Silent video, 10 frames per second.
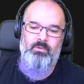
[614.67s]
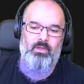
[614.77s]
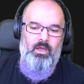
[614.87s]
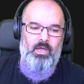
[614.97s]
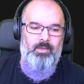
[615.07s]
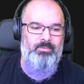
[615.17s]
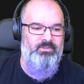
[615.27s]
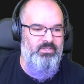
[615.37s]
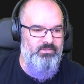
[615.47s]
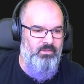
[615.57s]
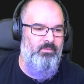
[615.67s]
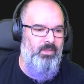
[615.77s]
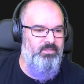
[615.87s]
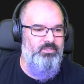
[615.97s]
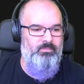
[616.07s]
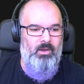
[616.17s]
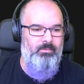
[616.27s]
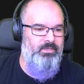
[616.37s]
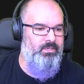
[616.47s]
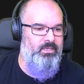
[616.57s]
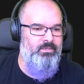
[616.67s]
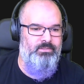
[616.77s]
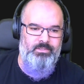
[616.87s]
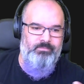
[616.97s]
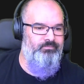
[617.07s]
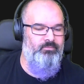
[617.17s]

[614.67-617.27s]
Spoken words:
but these are the commands you probably need to